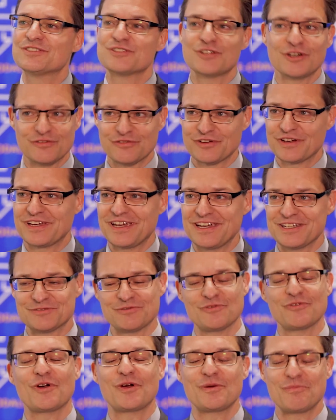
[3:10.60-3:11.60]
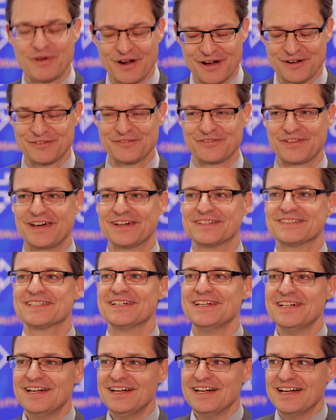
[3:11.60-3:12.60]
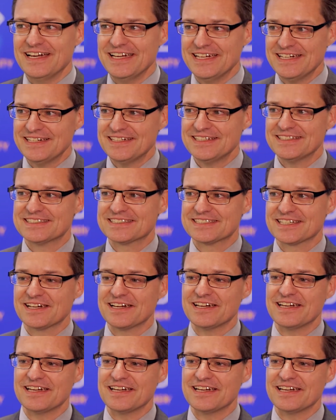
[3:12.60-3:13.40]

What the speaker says: certification. We're very proud of that. It